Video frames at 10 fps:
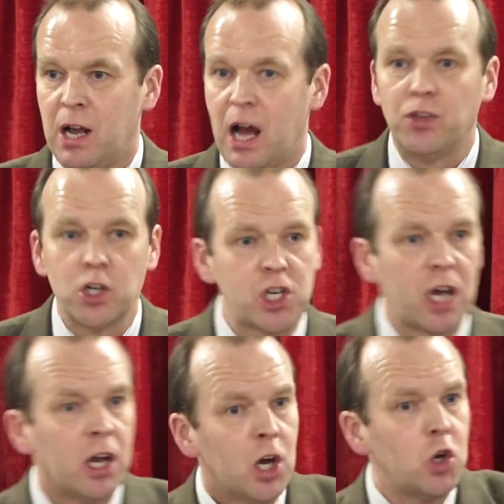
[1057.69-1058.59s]
And they're
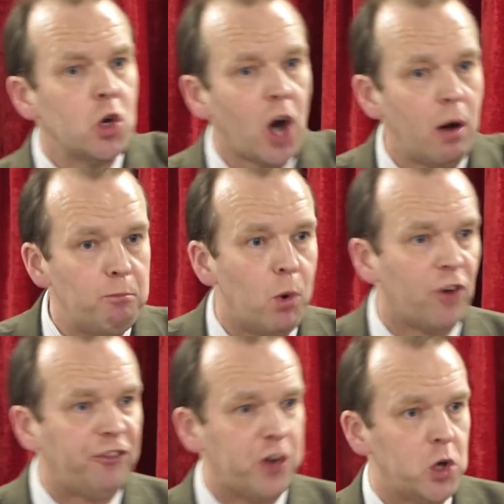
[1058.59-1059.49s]
saying, You got
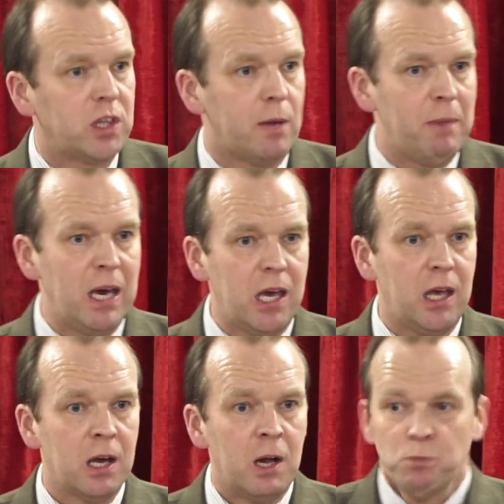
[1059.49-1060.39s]
more food than me.